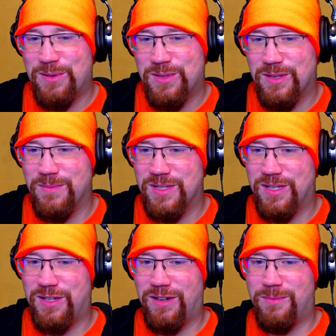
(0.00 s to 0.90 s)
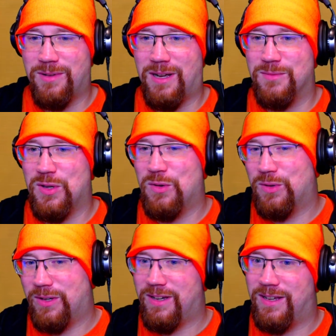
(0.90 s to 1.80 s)
of some security problems. Oh,
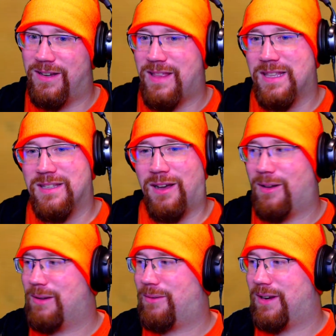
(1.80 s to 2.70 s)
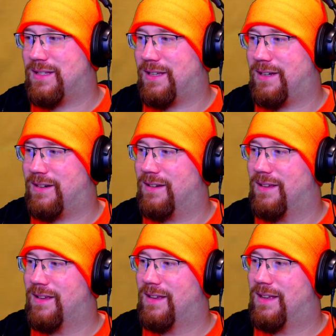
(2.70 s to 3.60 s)
good. That's all I wanted to hear.
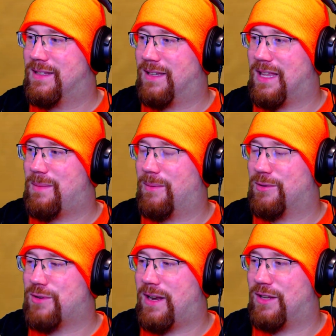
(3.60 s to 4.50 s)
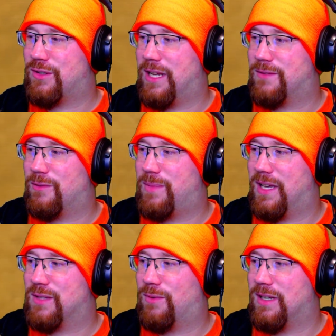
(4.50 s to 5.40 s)
Tell other people trying to transfer
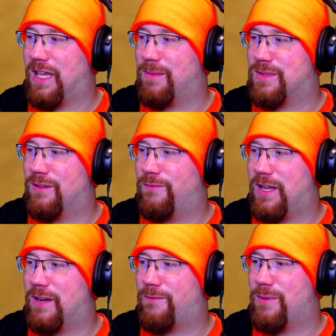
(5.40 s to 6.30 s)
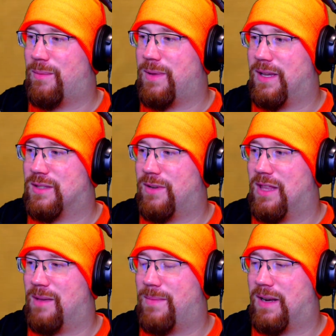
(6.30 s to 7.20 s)
PS1 games to their Vita from their PS3
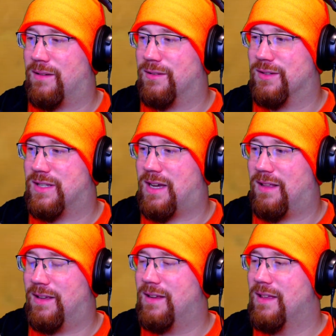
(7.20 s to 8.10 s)
that Metal Gear Solid,